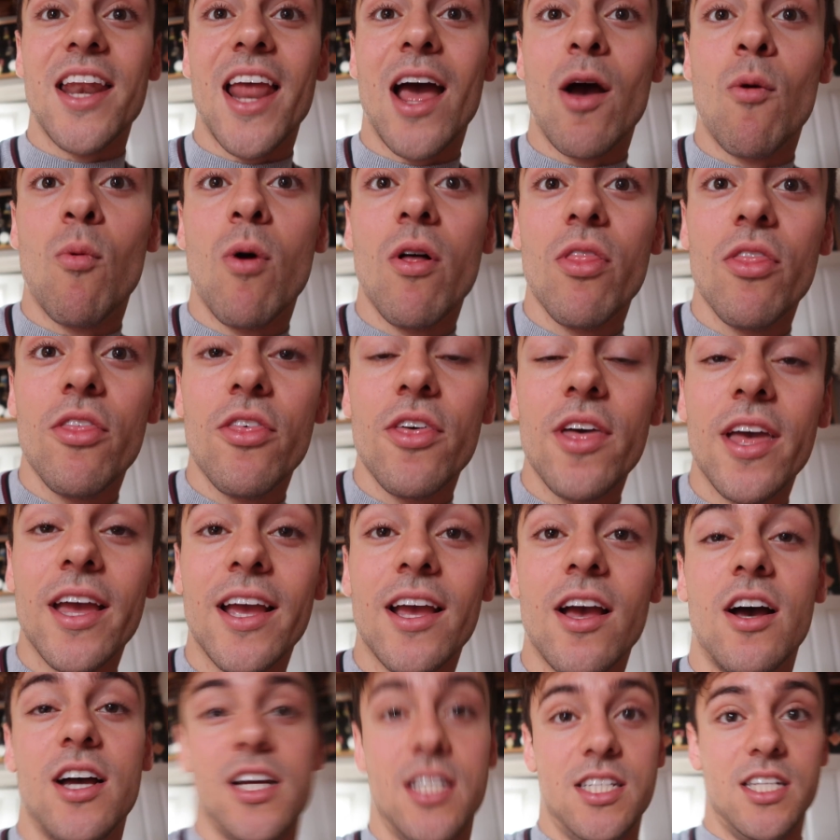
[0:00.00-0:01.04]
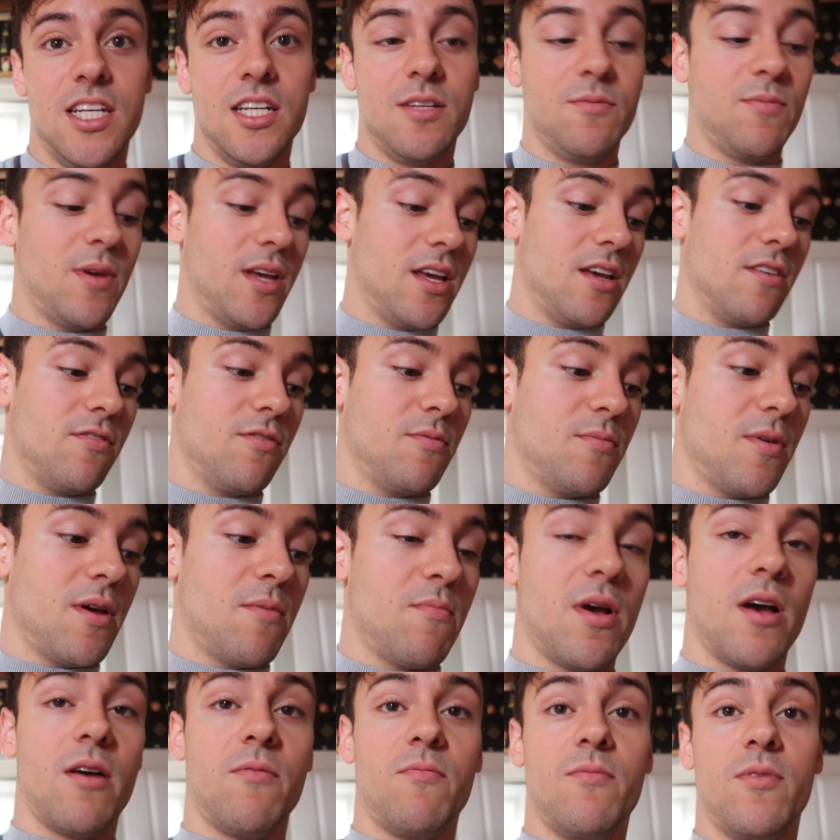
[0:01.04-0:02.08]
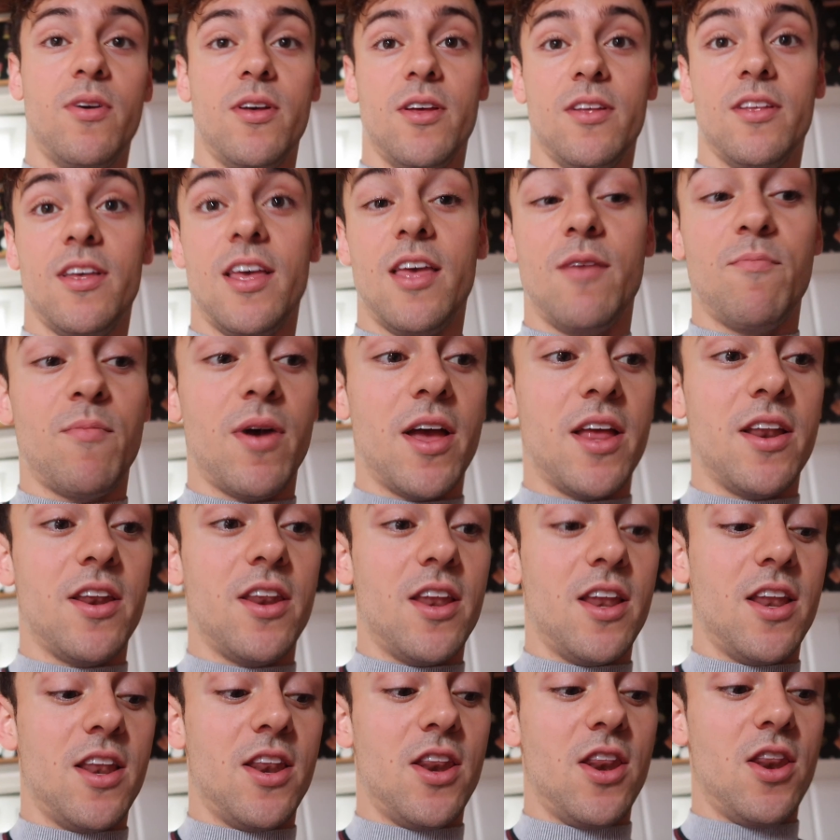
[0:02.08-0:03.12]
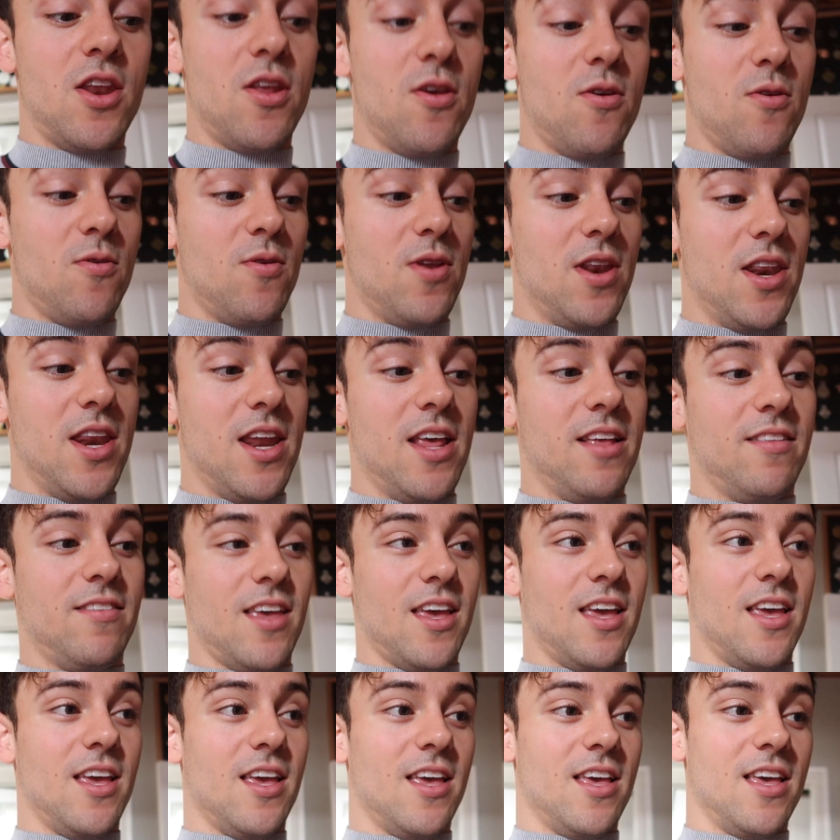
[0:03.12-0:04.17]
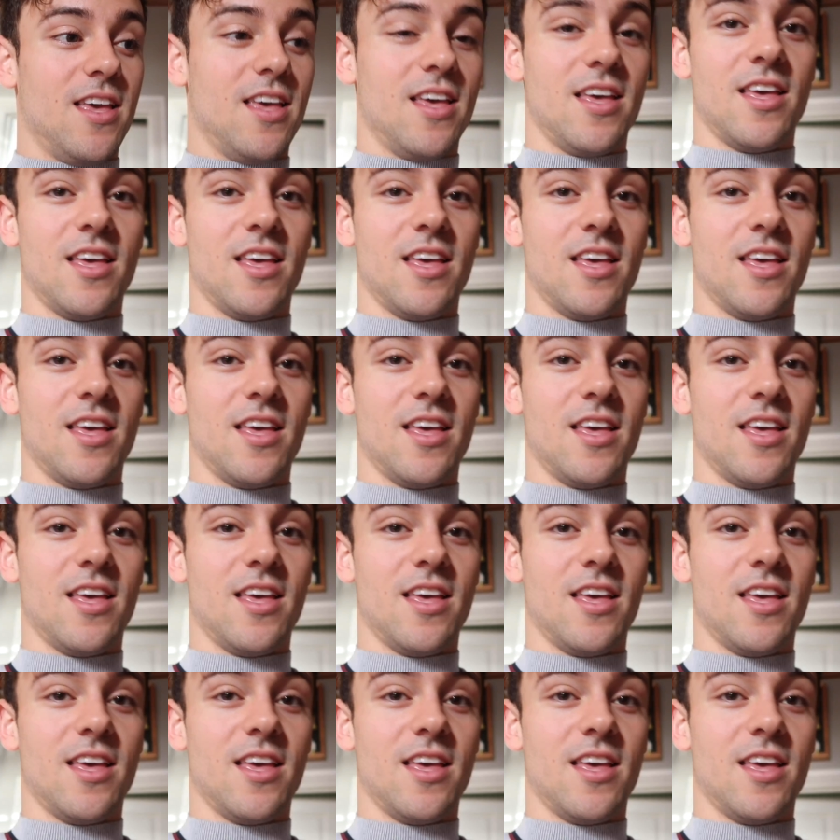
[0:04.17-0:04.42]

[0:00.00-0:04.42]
Now, one thing I did make for my mum in my new knitting